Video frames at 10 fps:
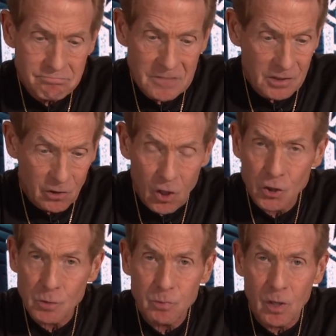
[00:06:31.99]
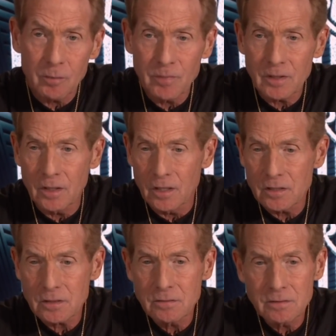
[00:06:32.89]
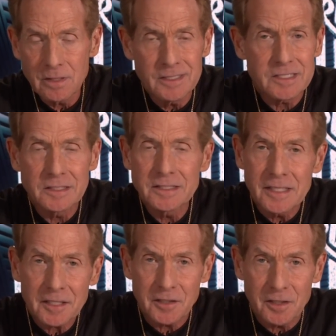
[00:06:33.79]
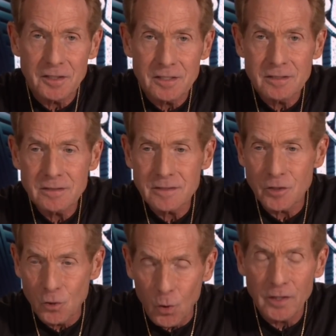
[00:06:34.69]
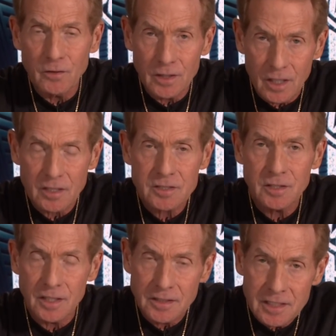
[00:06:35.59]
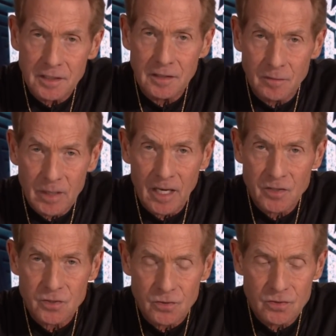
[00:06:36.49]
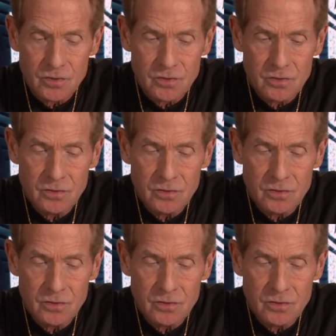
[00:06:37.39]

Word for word: in larger part because he's addicted to going to Augusta and attending the Masters.